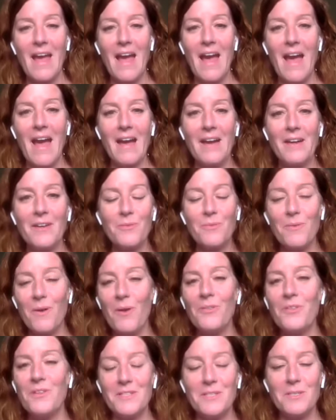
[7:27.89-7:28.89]
And
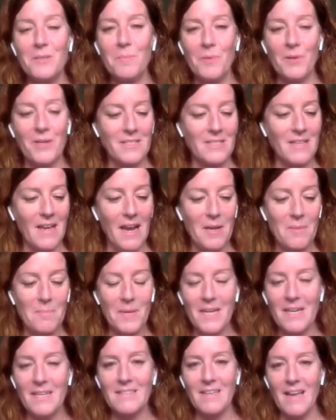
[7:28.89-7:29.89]
growth is super exciting
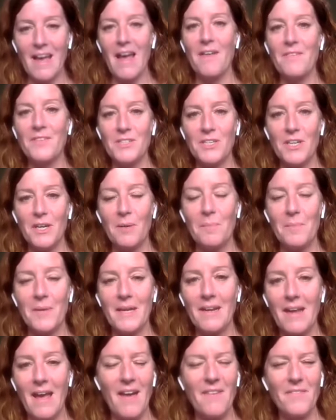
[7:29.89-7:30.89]
because I have
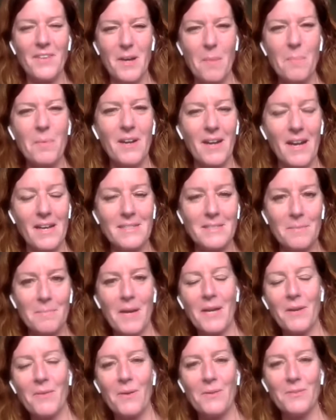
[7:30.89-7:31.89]
a couple of guys in
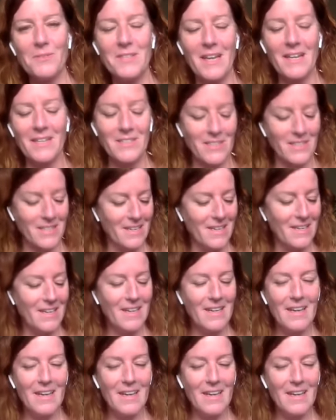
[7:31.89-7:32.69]
my growth section.